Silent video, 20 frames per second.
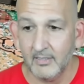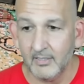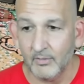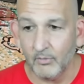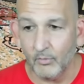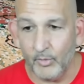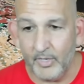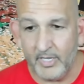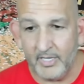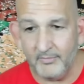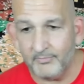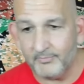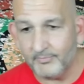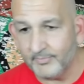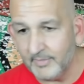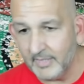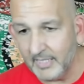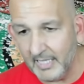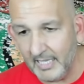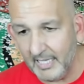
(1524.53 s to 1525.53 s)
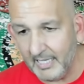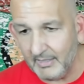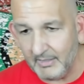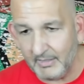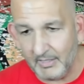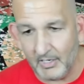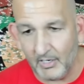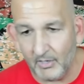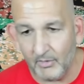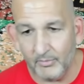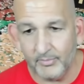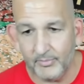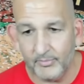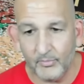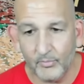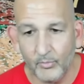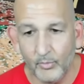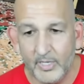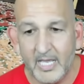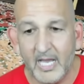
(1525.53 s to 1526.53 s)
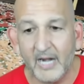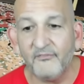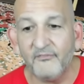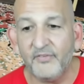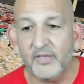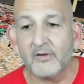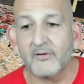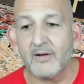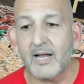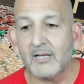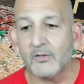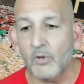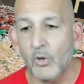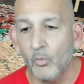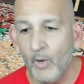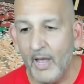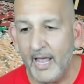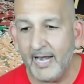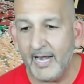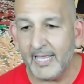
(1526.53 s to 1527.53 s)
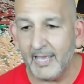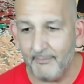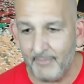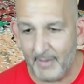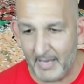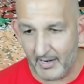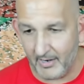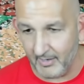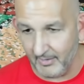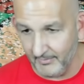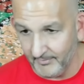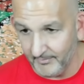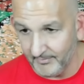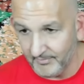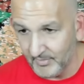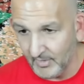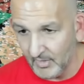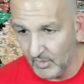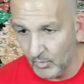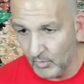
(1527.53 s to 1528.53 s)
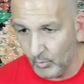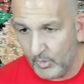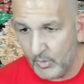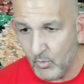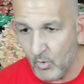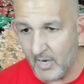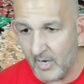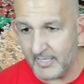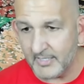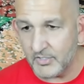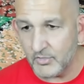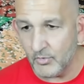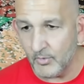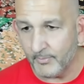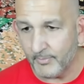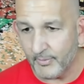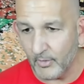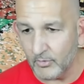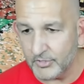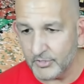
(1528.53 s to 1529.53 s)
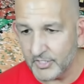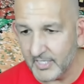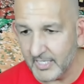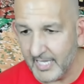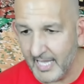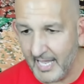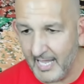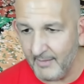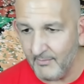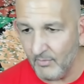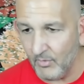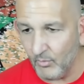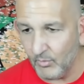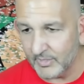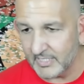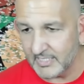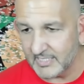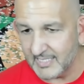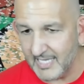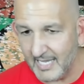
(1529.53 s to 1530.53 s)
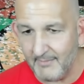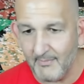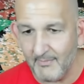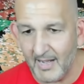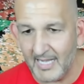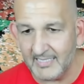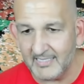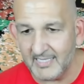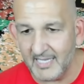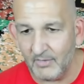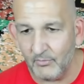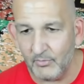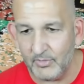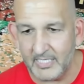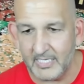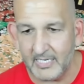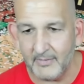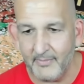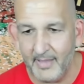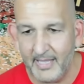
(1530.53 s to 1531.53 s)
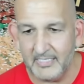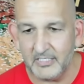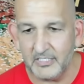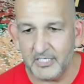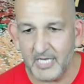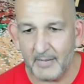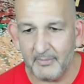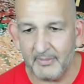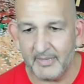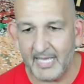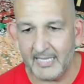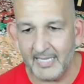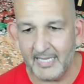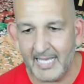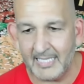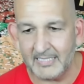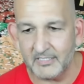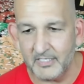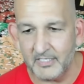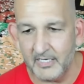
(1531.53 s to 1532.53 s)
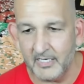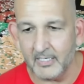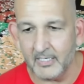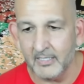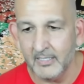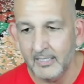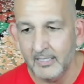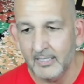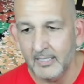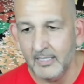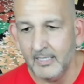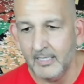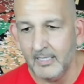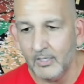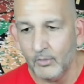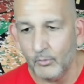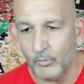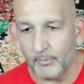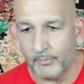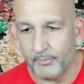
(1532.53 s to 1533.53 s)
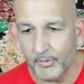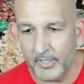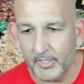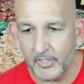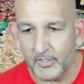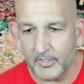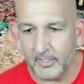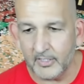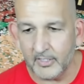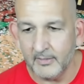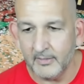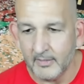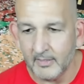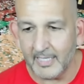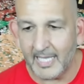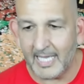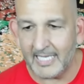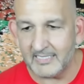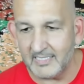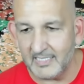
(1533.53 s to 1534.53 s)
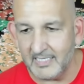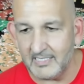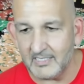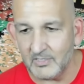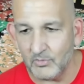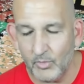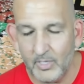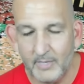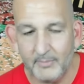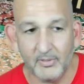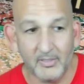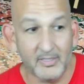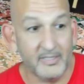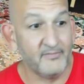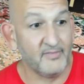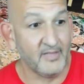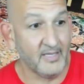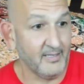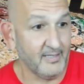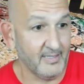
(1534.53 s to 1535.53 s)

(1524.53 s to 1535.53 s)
We, you know, we got to figure out a way to get better. We wanted to approach the game with the same mindset. We did an amazing job of that last year. We are pretty good last season. We believed it.